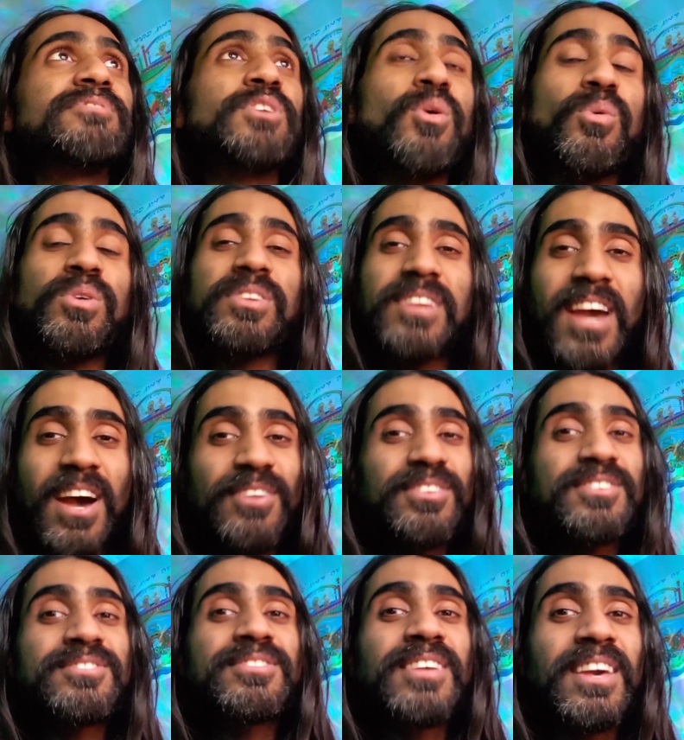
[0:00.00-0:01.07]
going down
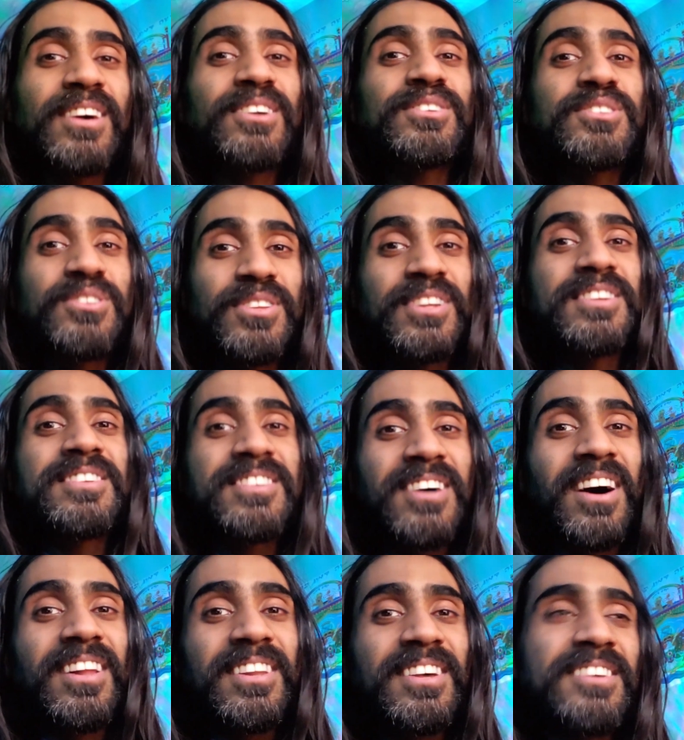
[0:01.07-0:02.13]
the scale to the
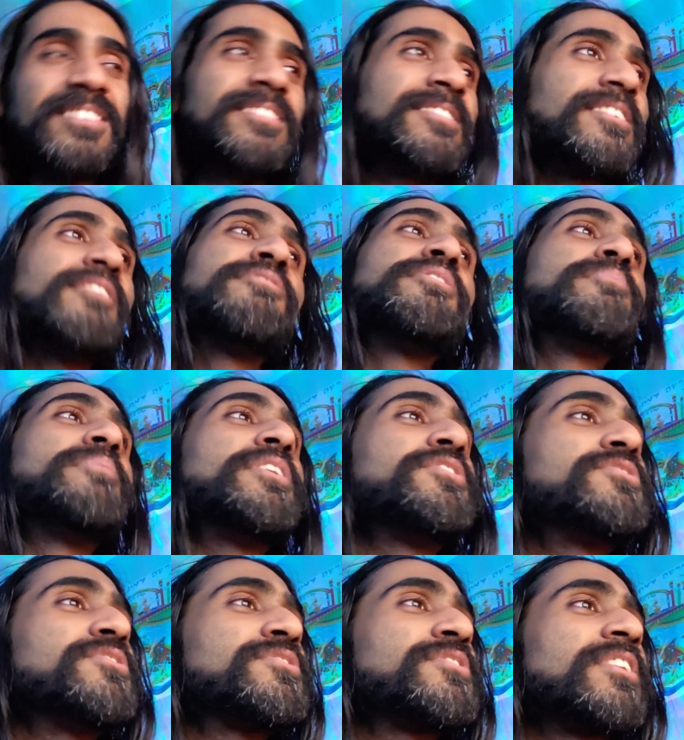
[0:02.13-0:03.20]
dullest of the
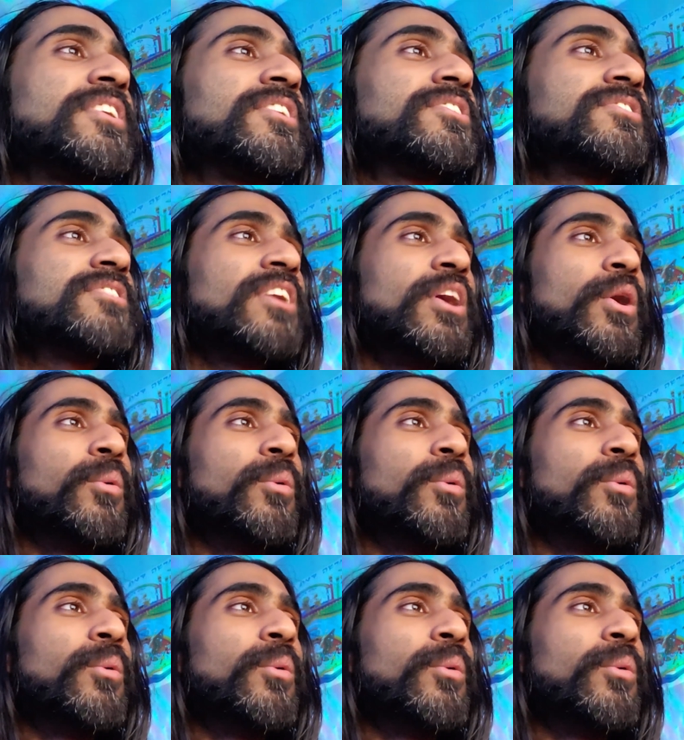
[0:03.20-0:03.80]
major scales,